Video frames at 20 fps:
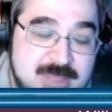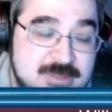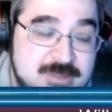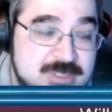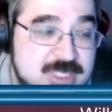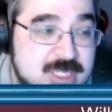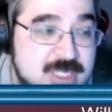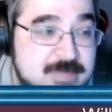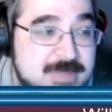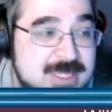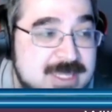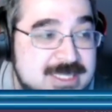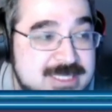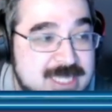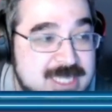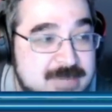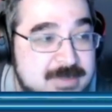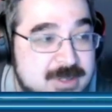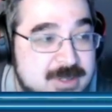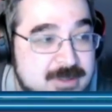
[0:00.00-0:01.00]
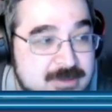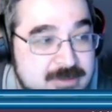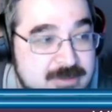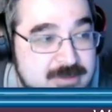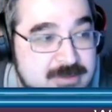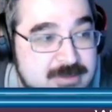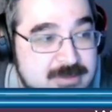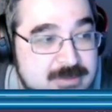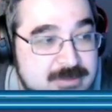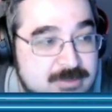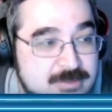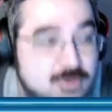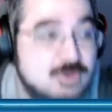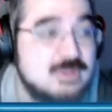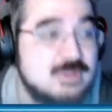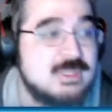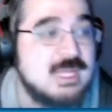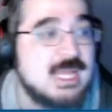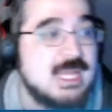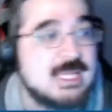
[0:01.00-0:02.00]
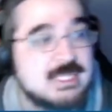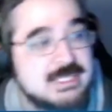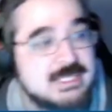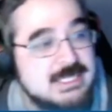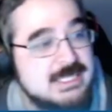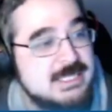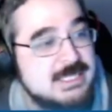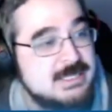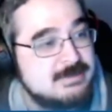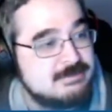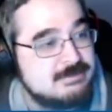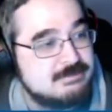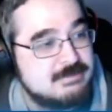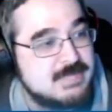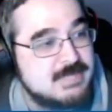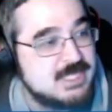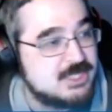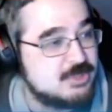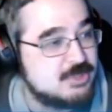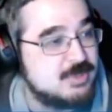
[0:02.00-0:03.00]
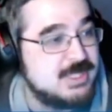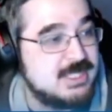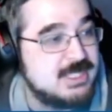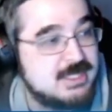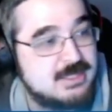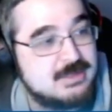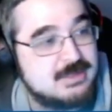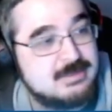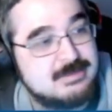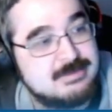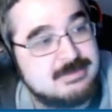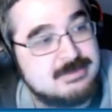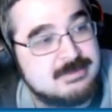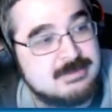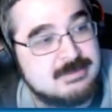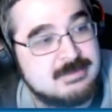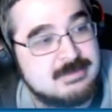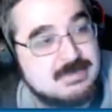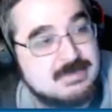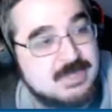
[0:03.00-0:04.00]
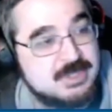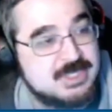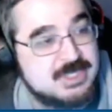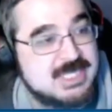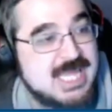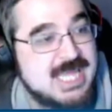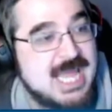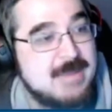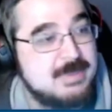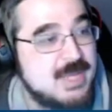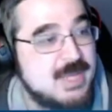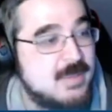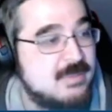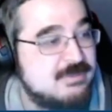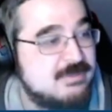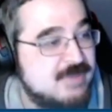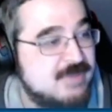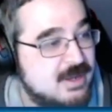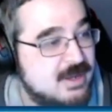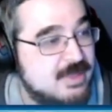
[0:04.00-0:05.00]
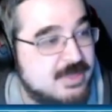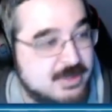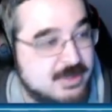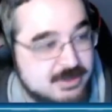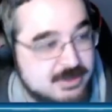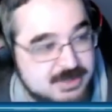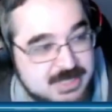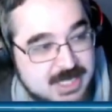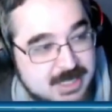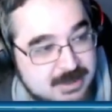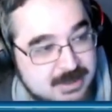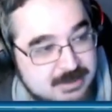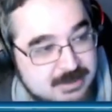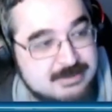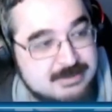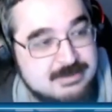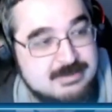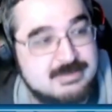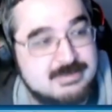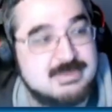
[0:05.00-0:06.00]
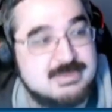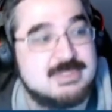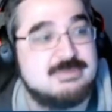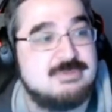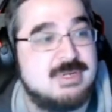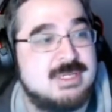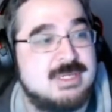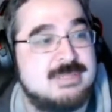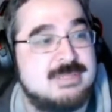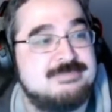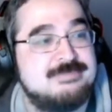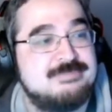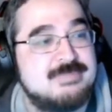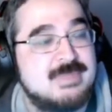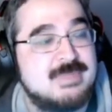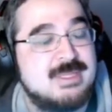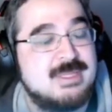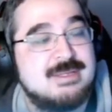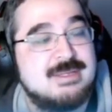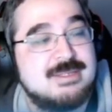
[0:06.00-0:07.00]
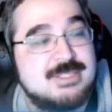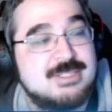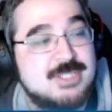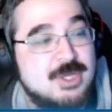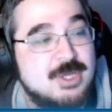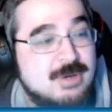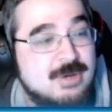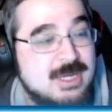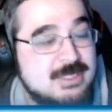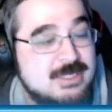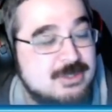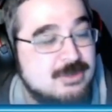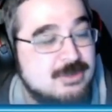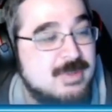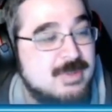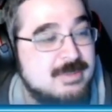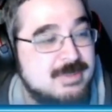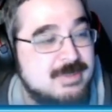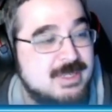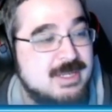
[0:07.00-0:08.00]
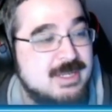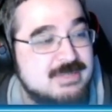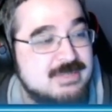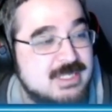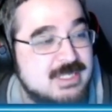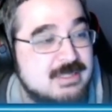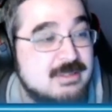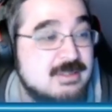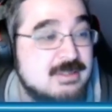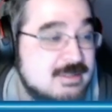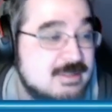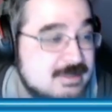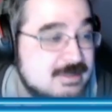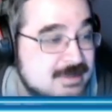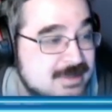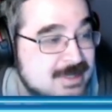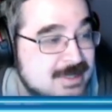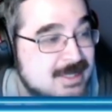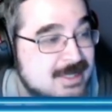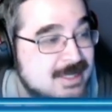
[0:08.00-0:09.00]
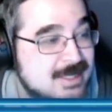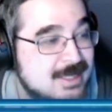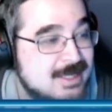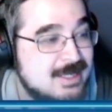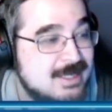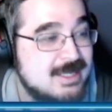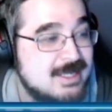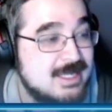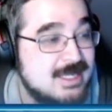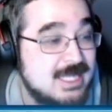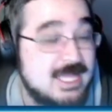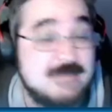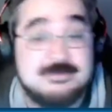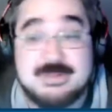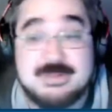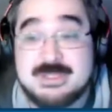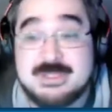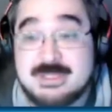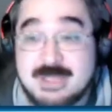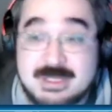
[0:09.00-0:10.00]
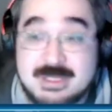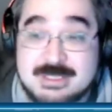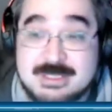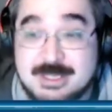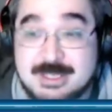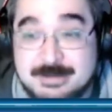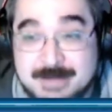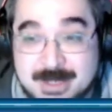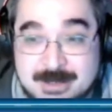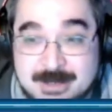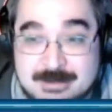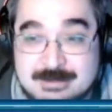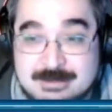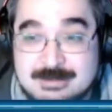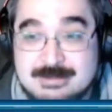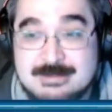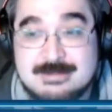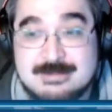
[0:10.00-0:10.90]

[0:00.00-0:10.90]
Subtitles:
And there's going to be a demo, more than likely this week. There's a Capcom event on Thursday, right? So I told my buddy, I was like, look, if it does come out,